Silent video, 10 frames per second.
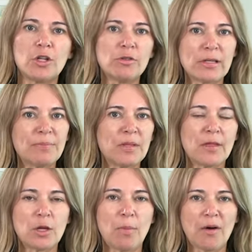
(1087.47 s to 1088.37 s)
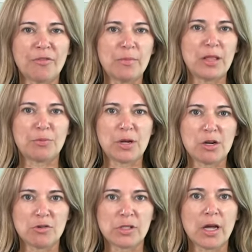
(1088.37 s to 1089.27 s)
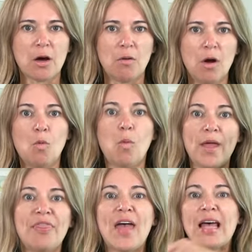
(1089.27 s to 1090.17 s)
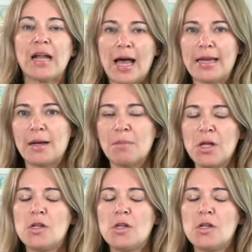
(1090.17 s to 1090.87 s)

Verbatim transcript: to use something that you bought from me three years ago with that item.